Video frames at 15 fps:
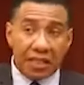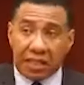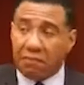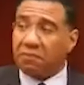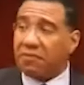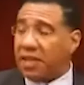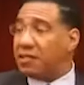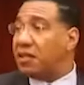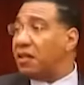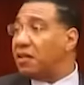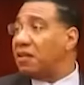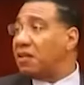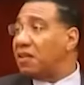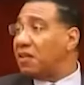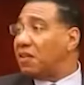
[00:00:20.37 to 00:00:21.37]
deep vetting
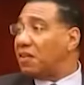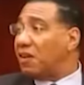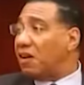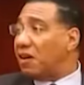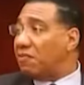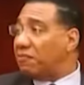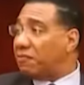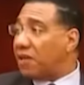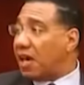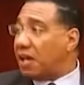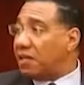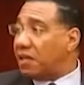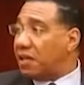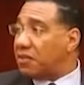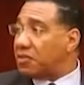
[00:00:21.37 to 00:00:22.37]
of
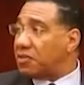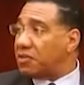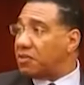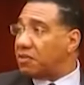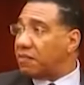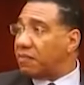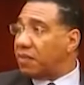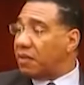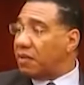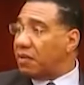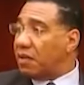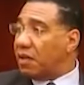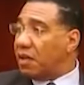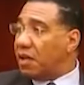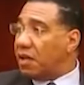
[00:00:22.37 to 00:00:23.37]
candidates
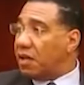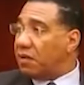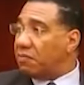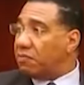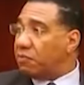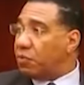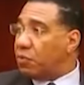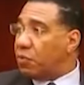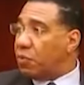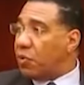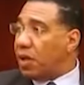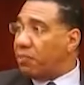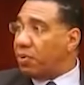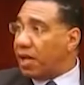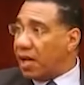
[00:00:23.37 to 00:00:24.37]

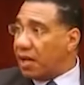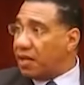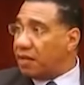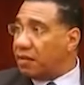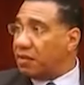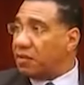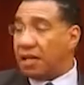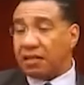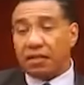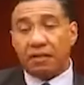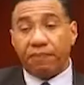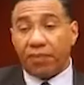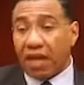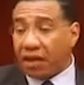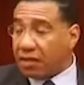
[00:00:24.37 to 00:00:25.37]
who apply, and
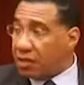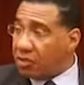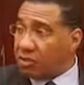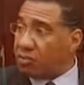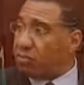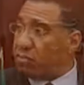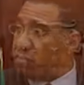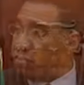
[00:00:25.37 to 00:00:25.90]
that is